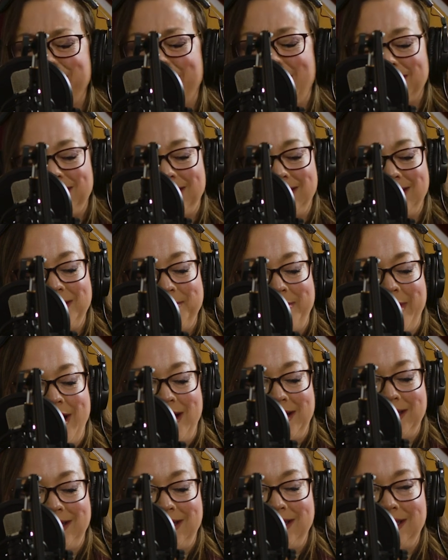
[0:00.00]
and boxes and
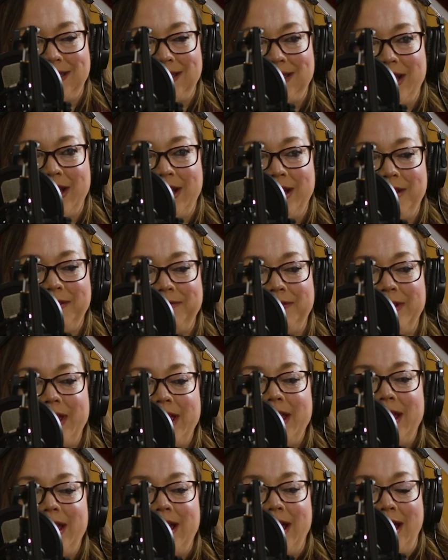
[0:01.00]
boxes of
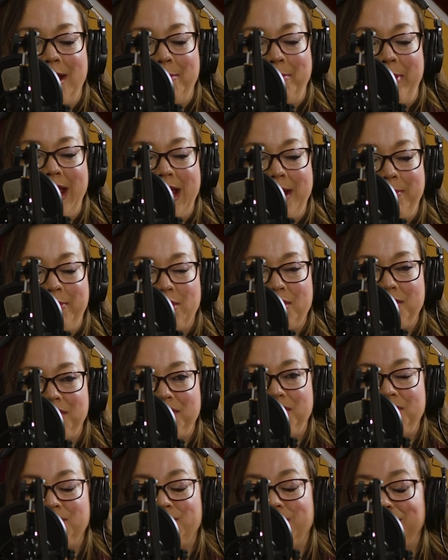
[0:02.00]
paper
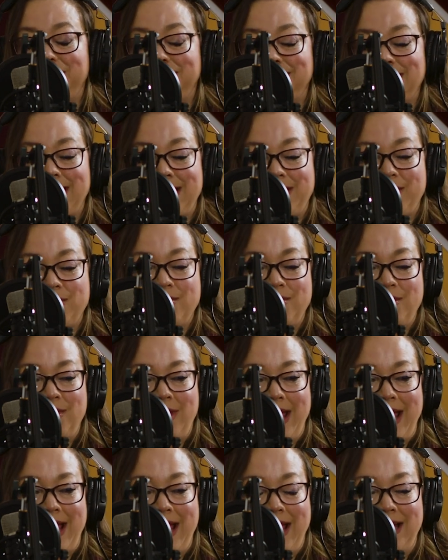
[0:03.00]
to recycle,
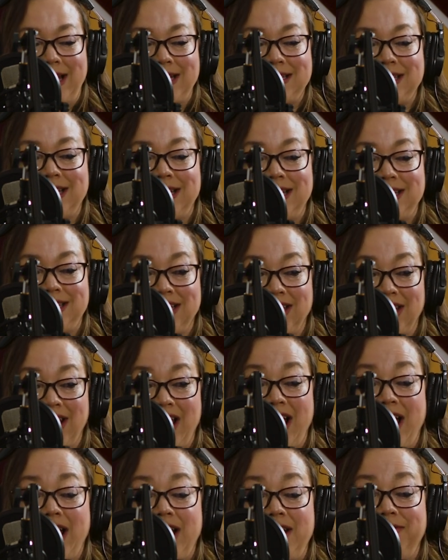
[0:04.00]
and it's a
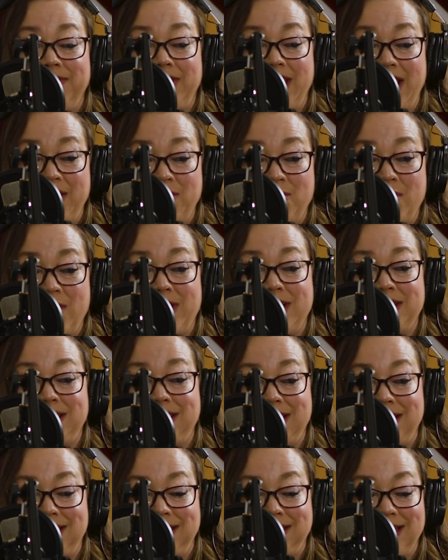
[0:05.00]
lot of legwork.
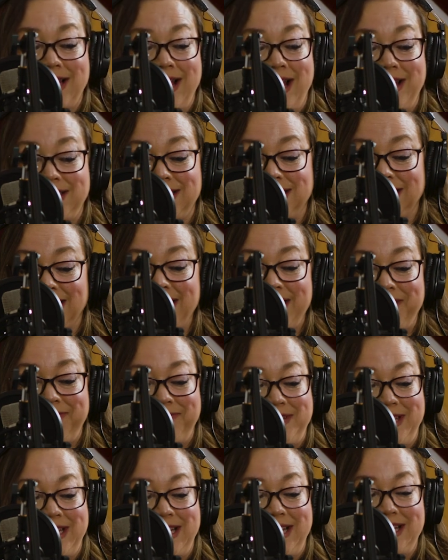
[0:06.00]
It's a lot to
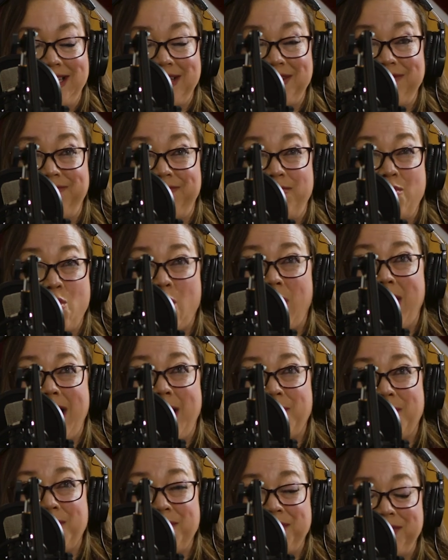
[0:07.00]
lift, and it's 4
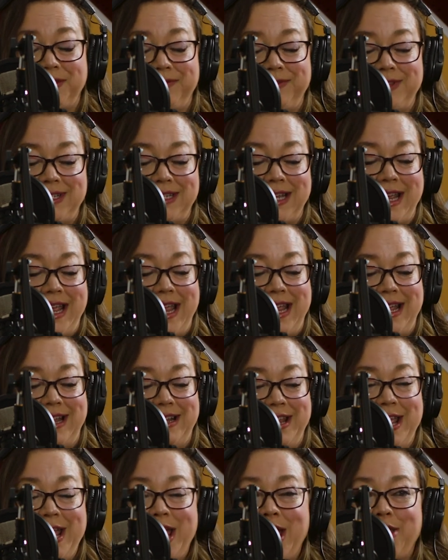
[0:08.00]
hours of the day,
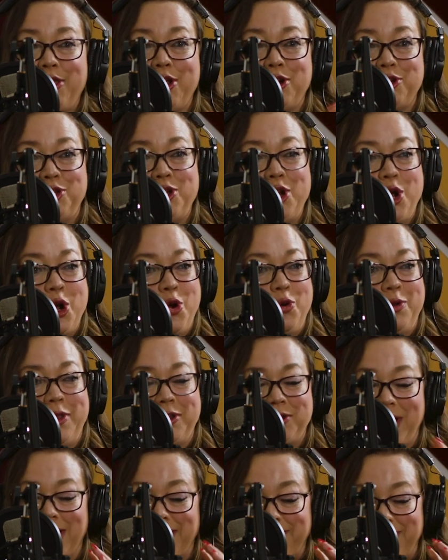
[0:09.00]
and there's not
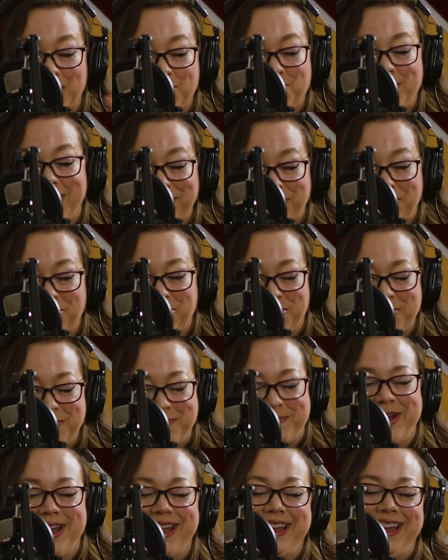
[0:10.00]
even a
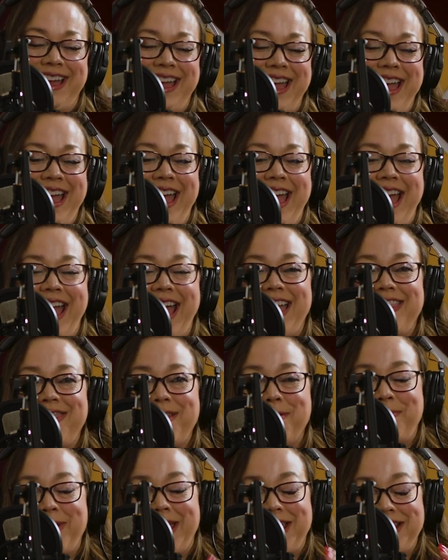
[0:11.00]
restroom. And
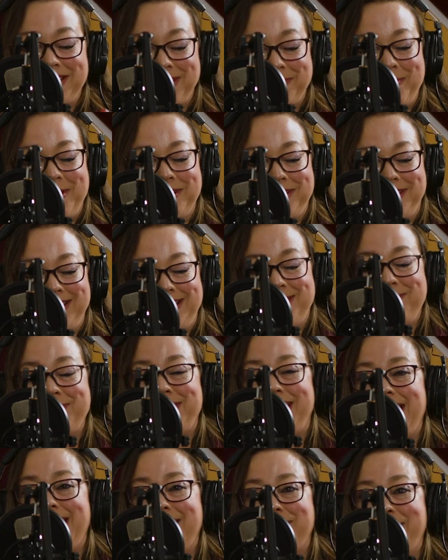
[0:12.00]
the baseball team
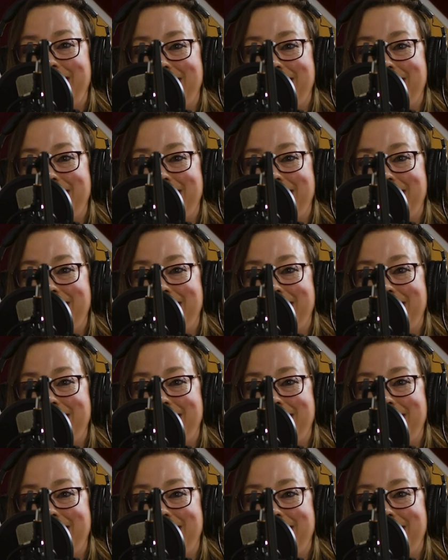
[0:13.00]
came